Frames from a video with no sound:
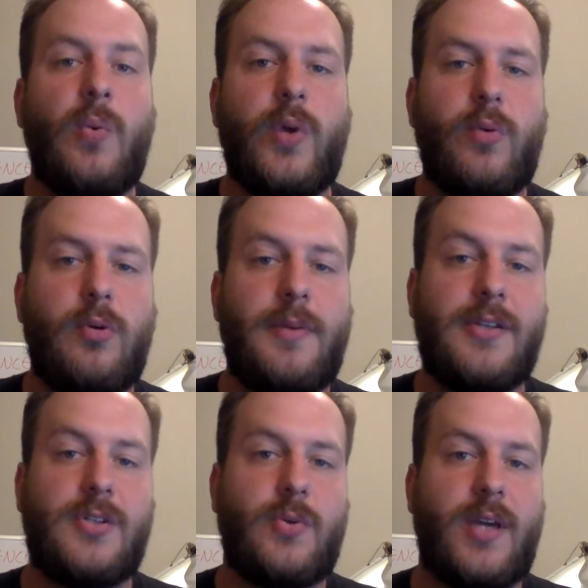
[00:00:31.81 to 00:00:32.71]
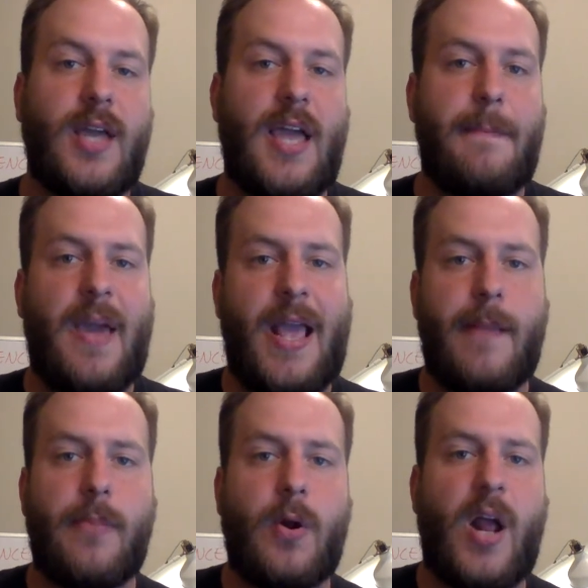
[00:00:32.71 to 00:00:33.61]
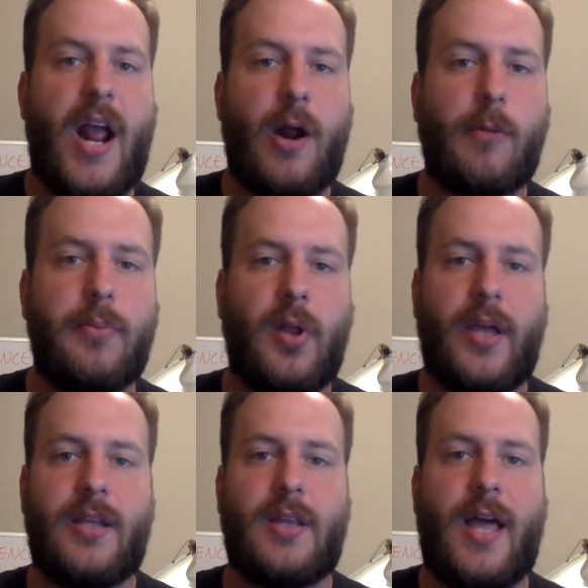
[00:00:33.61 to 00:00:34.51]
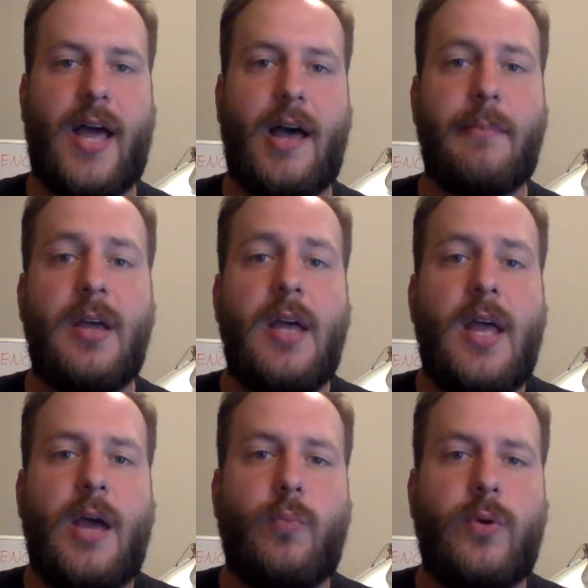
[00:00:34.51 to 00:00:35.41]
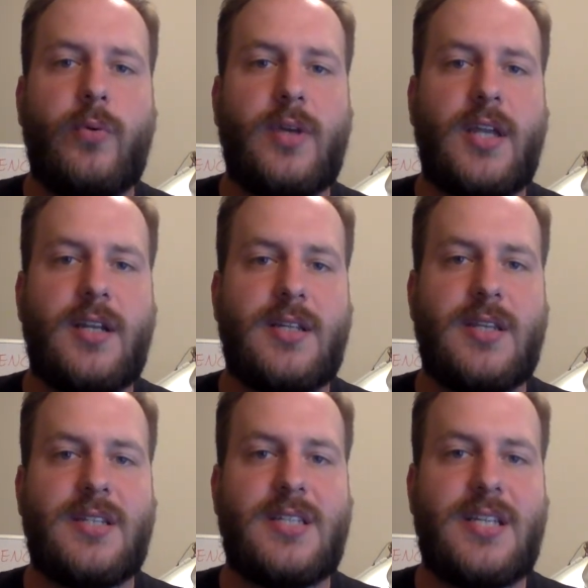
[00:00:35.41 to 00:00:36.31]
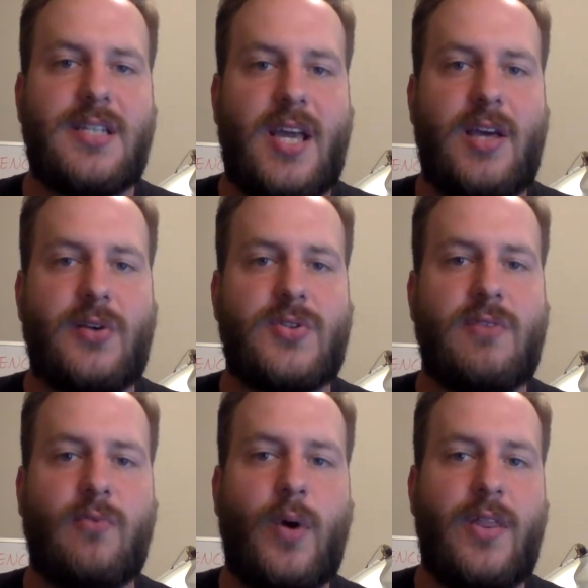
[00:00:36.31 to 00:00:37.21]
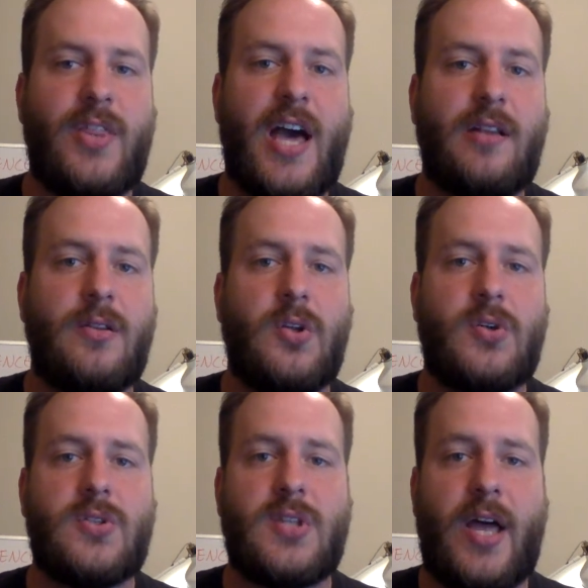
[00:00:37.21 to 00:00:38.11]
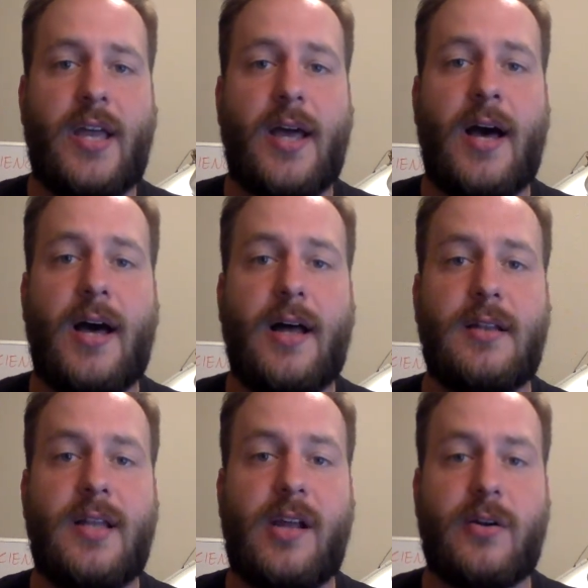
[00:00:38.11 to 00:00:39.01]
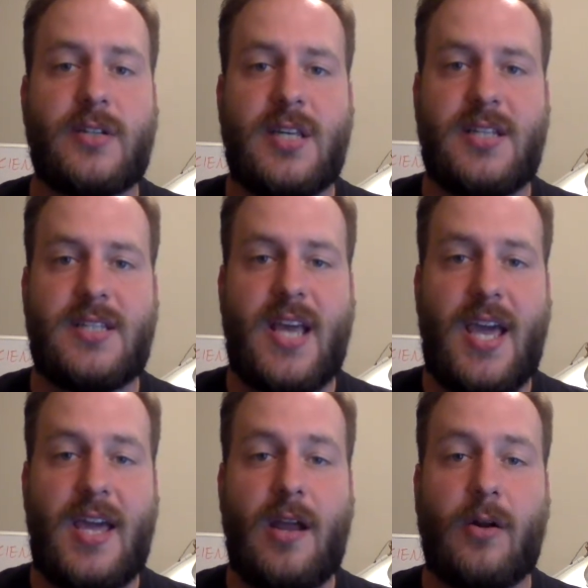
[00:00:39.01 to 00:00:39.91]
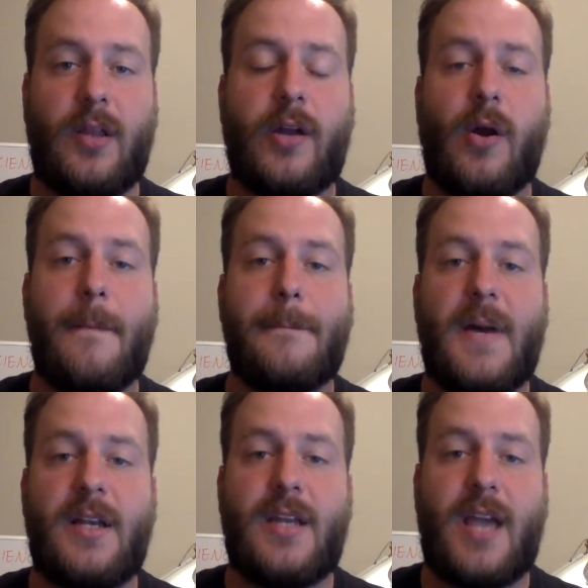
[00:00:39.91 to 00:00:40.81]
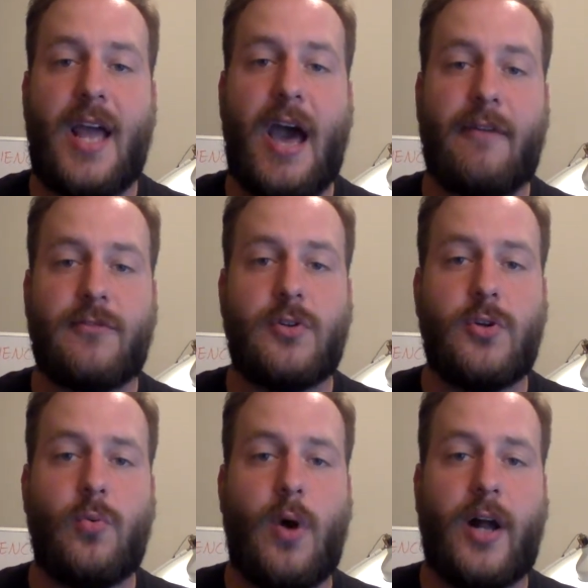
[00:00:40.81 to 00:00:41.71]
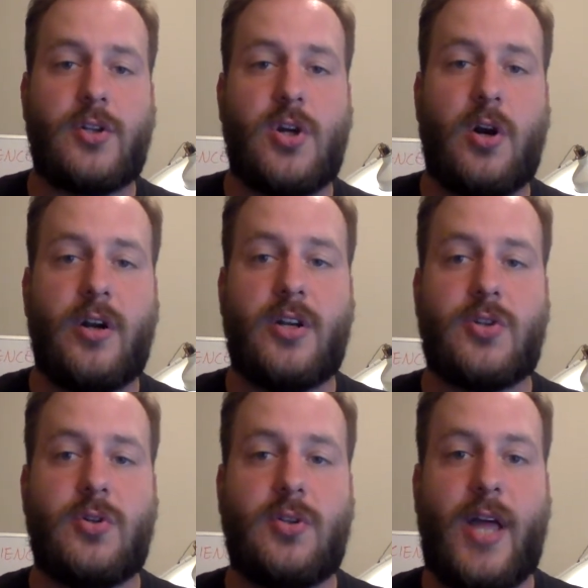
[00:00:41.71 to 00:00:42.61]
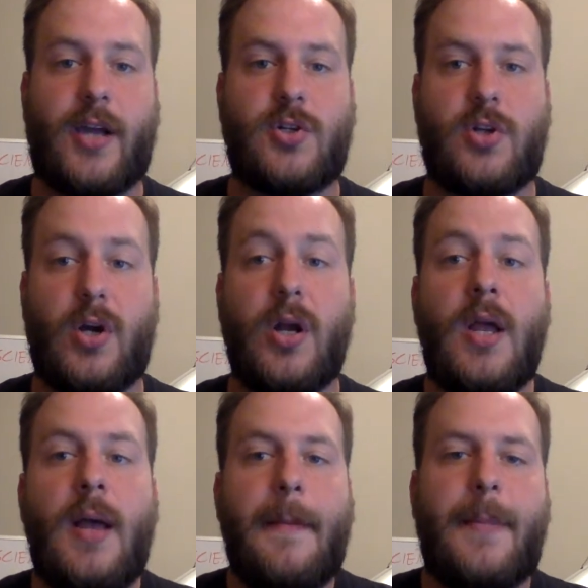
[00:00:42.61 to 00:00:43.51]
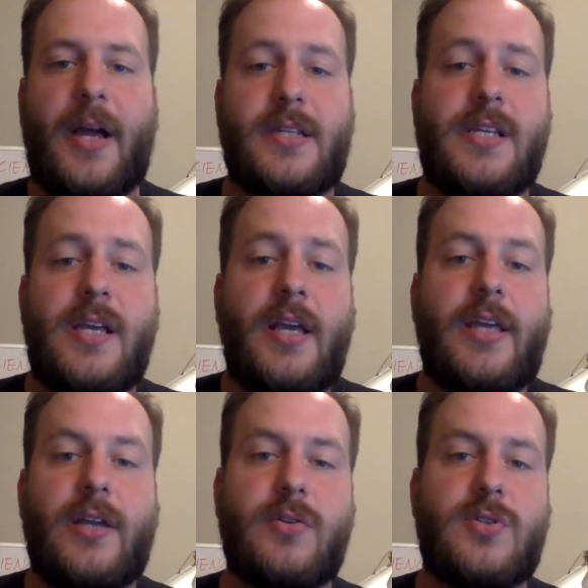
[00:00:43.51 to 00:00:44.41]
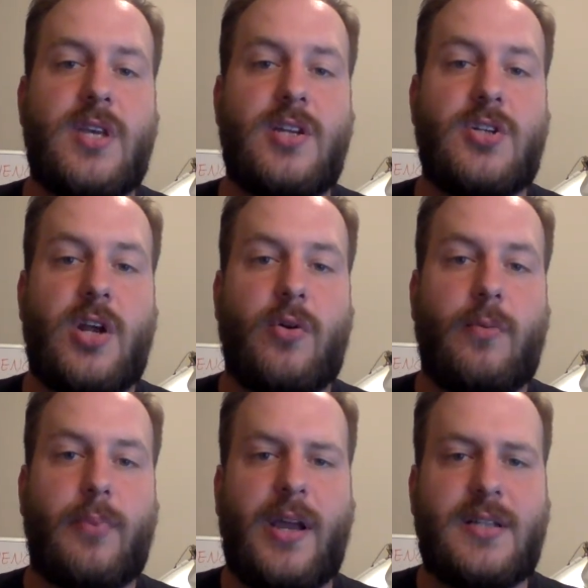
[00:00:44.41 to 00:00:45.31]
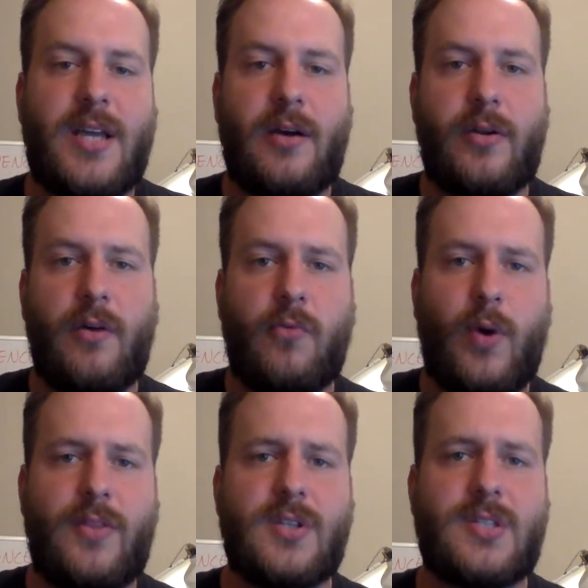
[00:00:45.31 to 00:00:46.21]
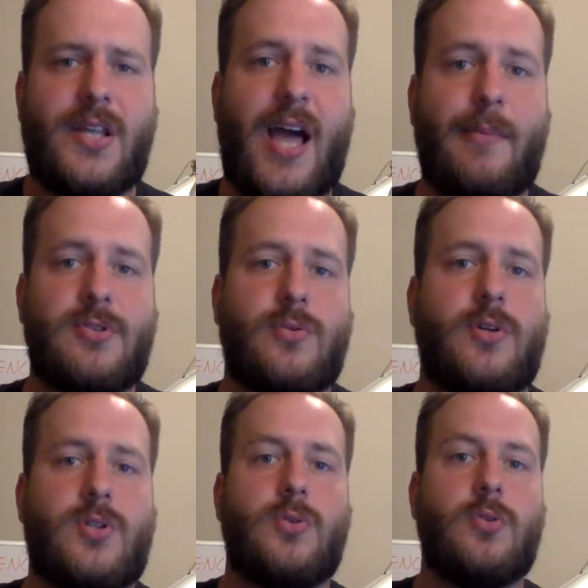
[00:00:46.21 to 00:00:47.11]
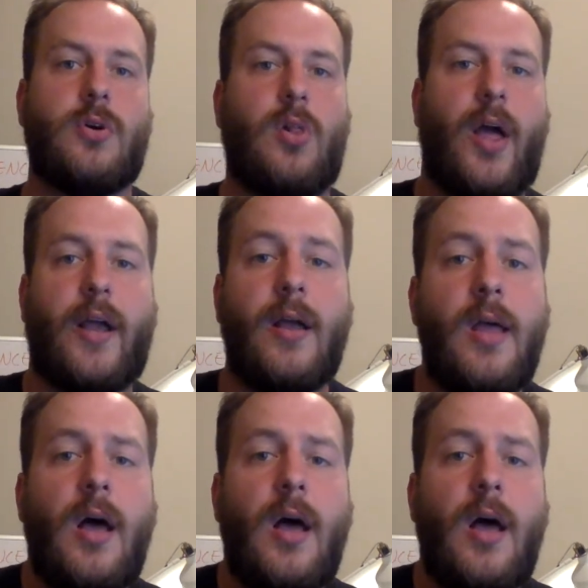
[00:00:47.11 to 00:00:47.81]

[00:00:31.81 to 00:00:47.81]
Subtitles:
We will be doing a paper airplane lab, and we will get into the details of what that looks like later today or later on Monday after you watch our initial lecture. But here's a general breakdown of what this lab is going to look like.